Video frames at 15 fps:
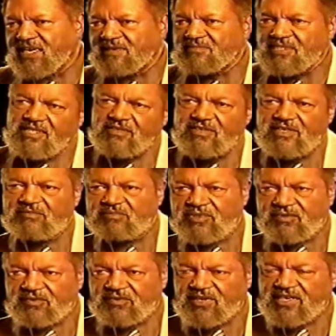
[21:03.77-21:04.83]
chamber so he
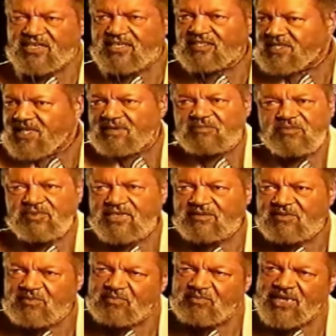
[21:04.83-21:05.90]
put one in the chamber when
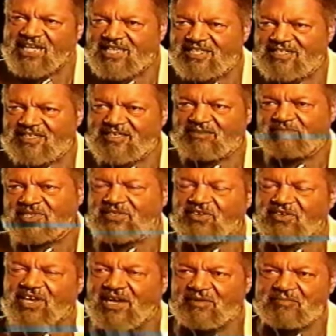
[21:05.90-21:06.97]
he was passing it to me
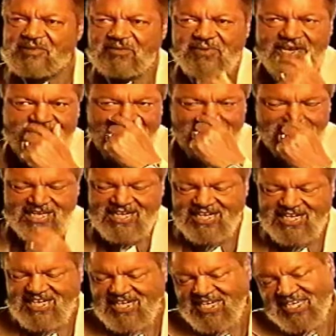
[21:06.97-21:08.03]
so I'd be ready
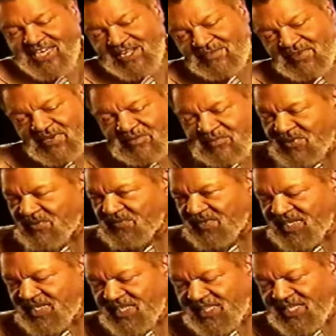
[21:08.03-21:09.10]
and I went to put
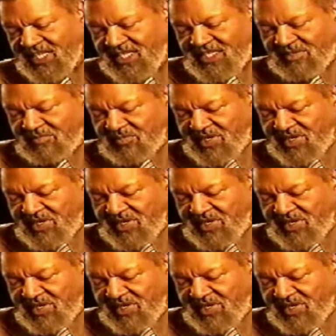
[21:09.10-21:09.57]
one in there, and this